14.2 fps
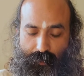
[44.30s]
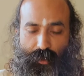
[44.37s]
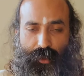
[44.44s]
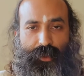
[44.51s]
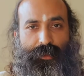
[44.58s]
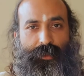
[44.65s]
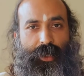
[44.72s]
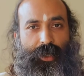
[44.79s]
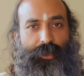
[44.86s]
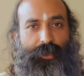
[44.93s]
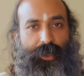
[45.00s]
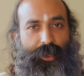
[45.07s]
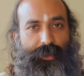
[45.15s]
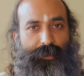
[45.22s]
these
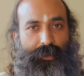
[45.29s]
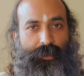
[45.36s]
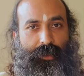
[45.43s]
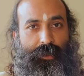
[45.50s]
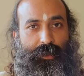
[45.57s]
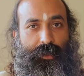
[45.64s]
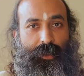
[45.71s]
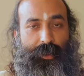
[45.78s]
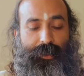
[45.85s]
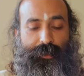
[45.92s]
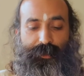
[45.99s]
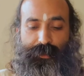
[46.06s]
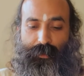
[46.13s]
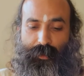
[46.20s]
9 days and 9
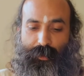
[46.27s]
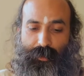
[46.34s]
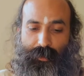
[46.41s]
nights,